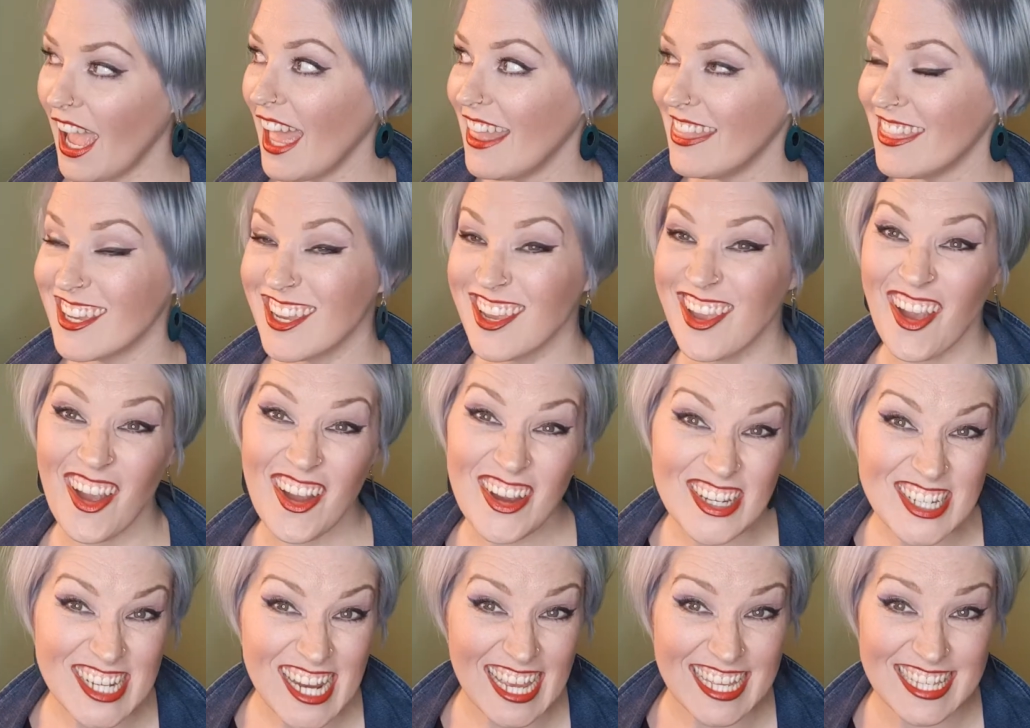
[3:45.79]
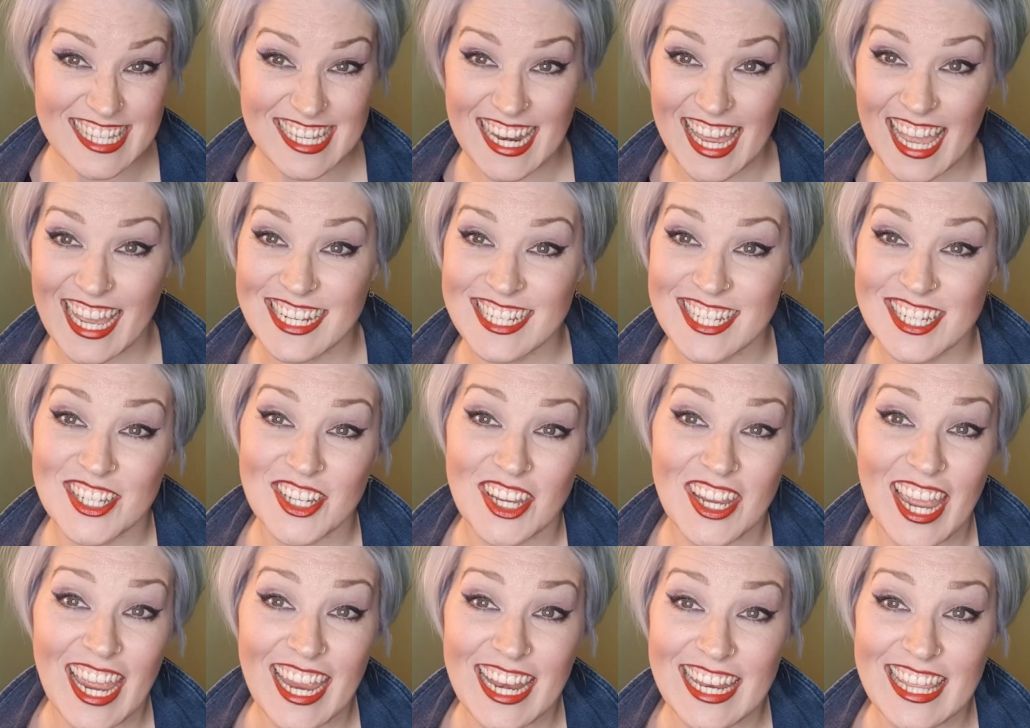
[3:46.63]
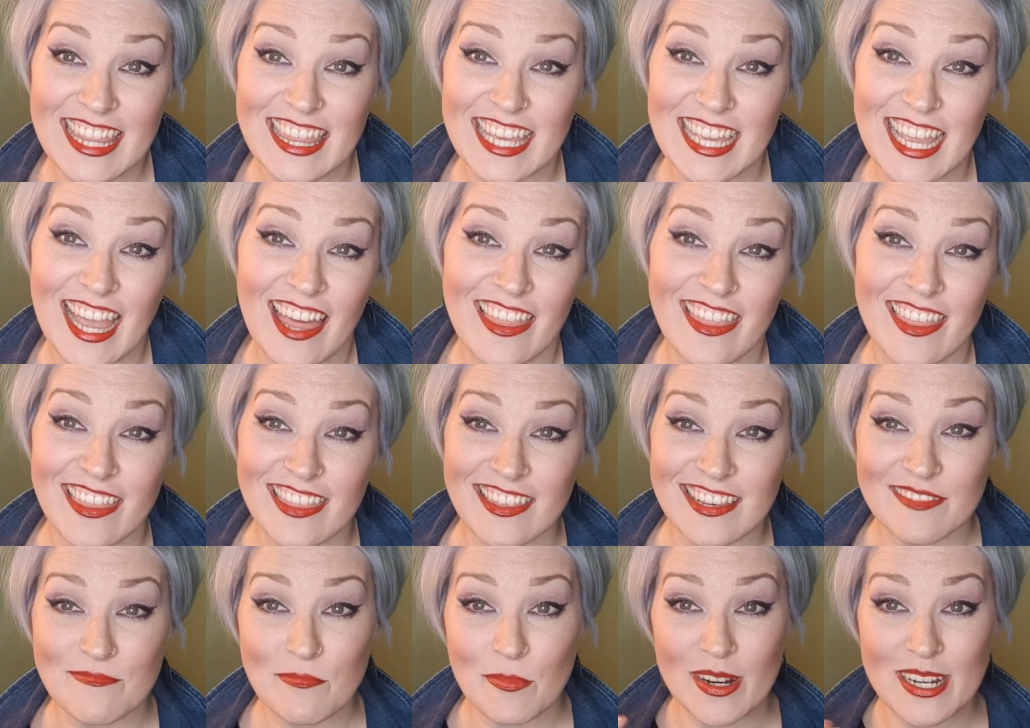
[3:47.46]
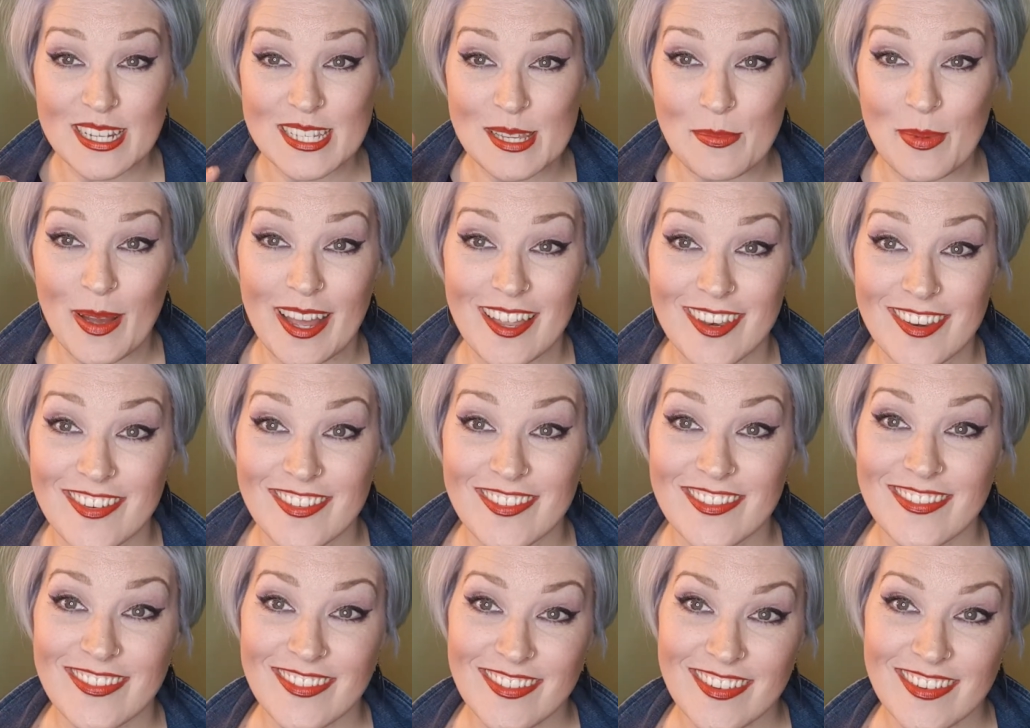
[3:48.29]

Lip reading: and the coach hasn't had to do anything other than press a button.